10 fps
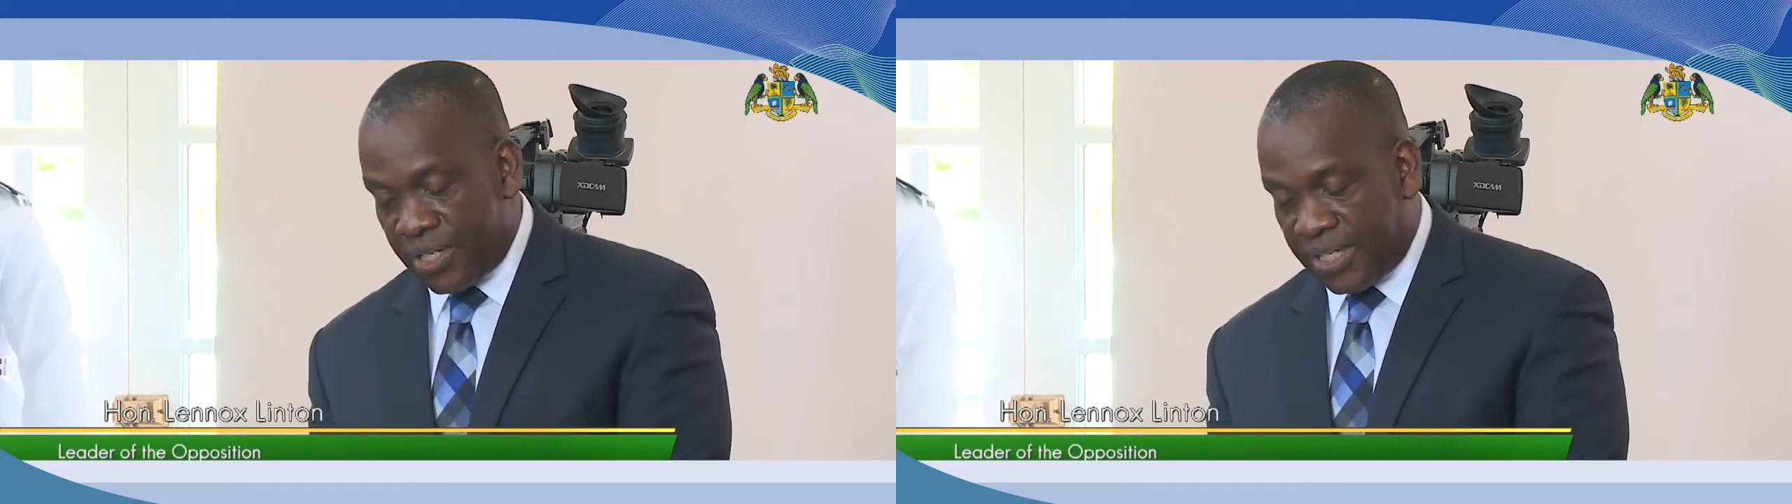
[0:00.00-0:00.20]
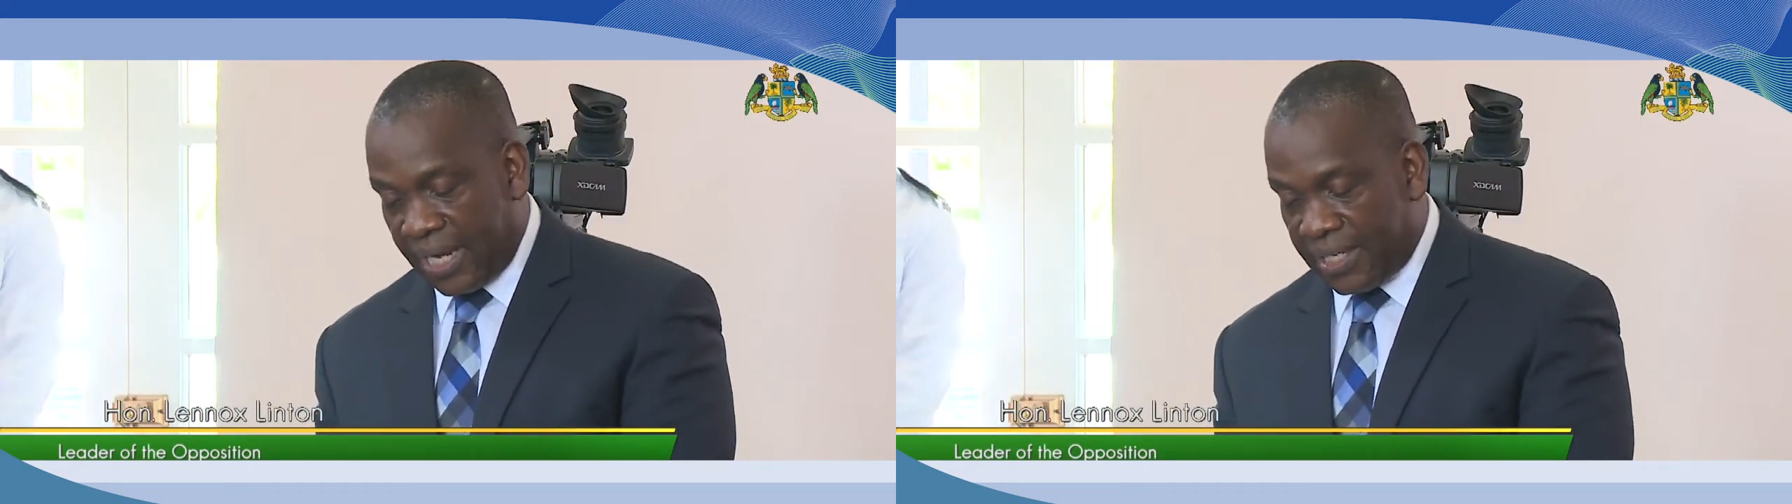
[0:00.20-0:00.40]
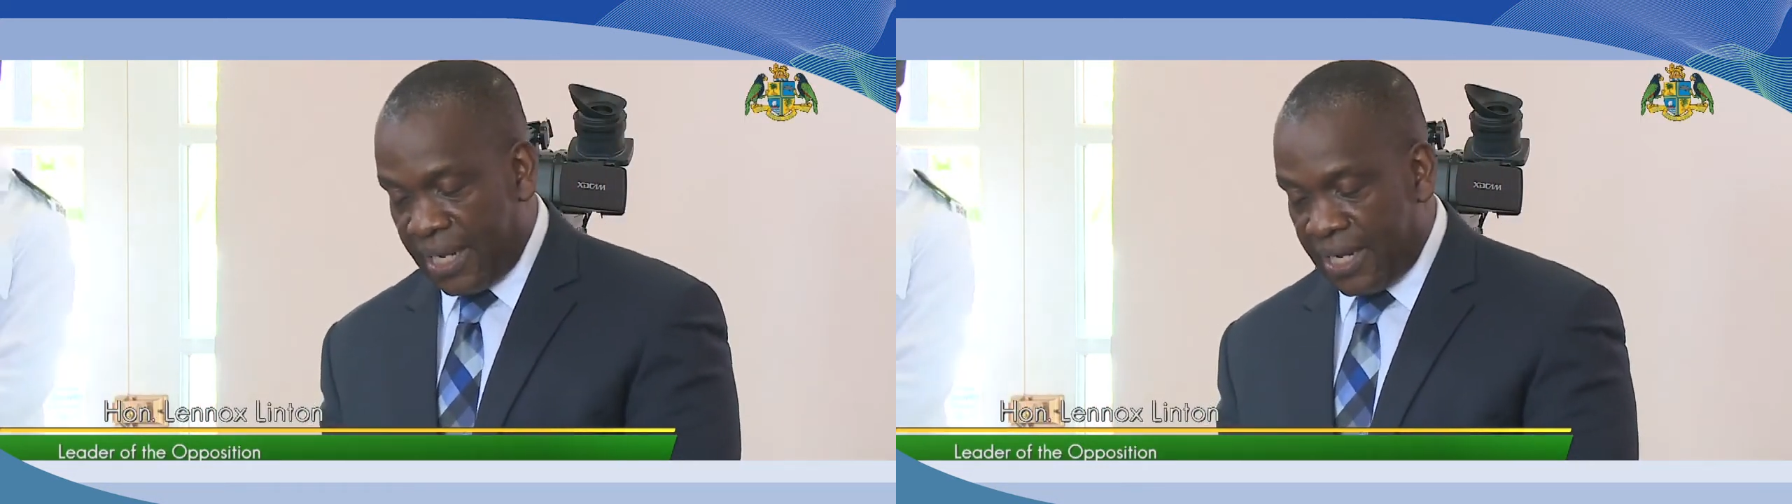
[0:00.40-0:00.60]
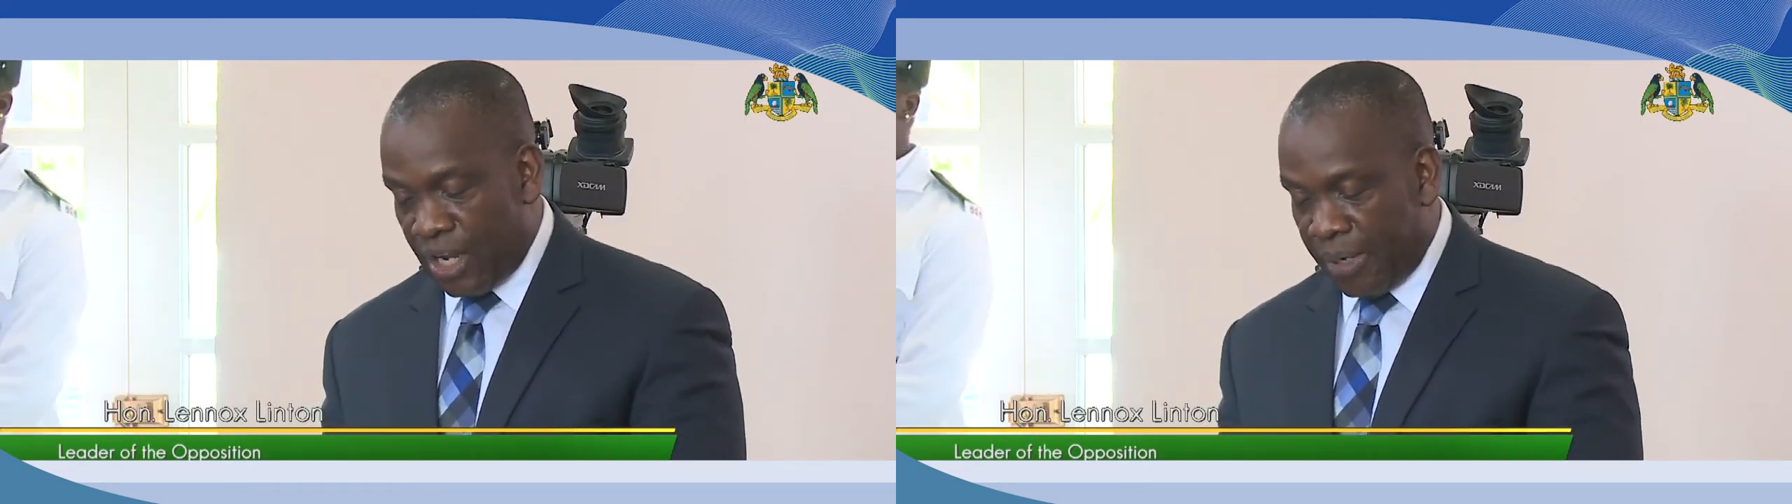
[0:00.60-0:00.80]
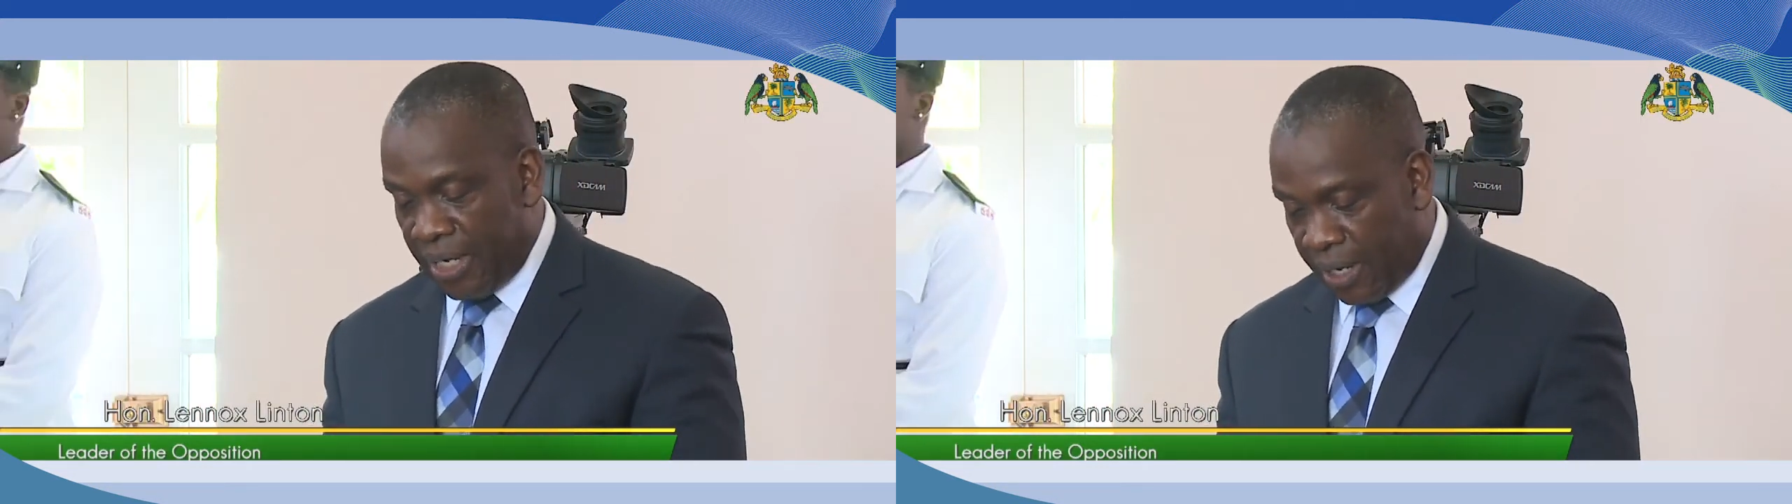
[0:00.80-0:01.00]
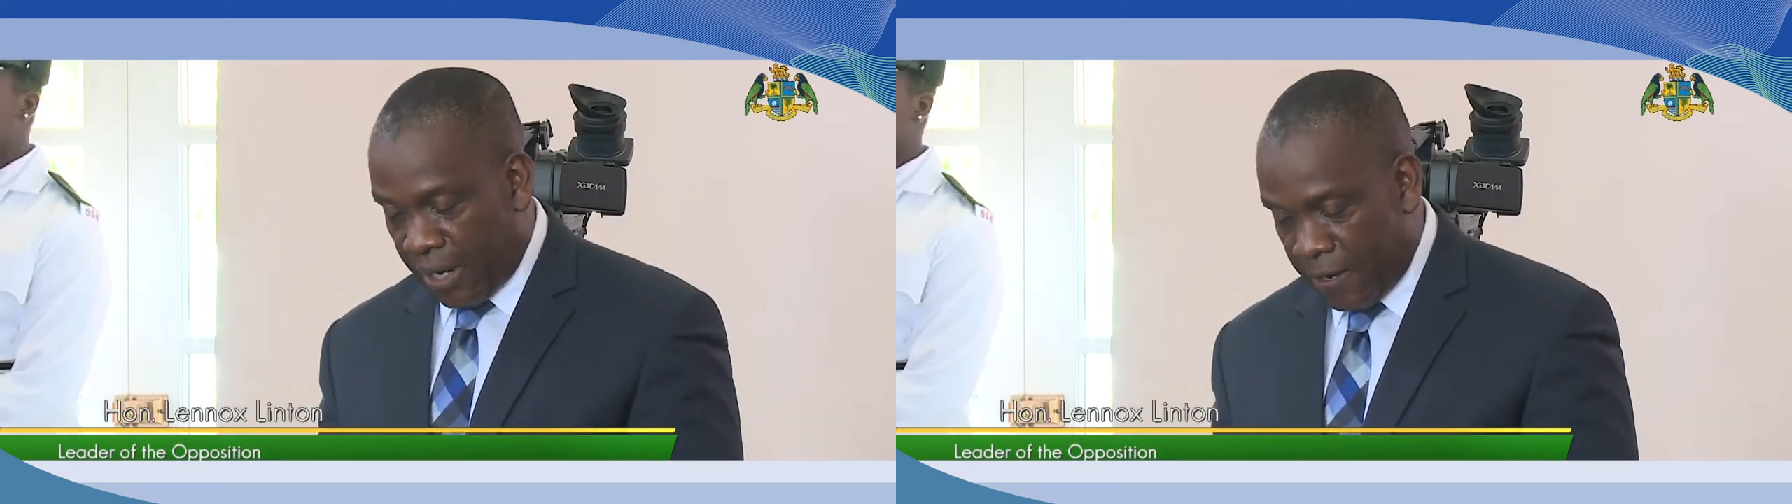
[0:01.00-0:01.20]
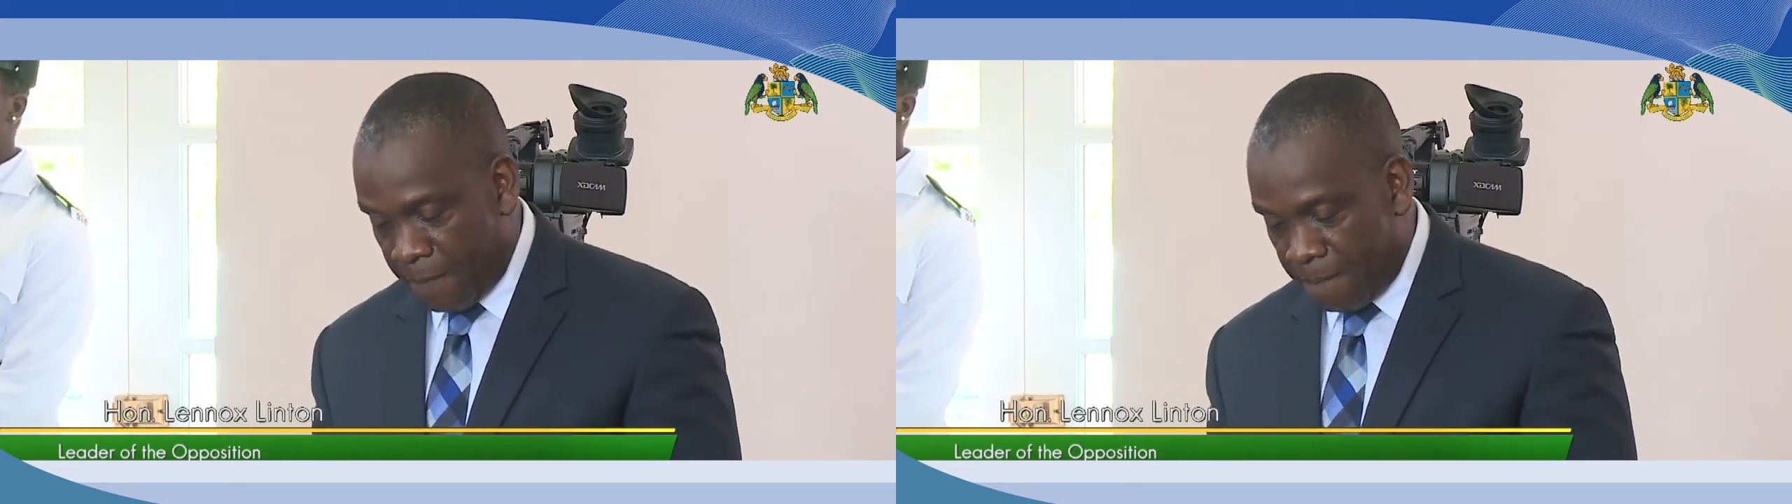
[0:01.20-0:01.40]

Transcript: sector in Dominica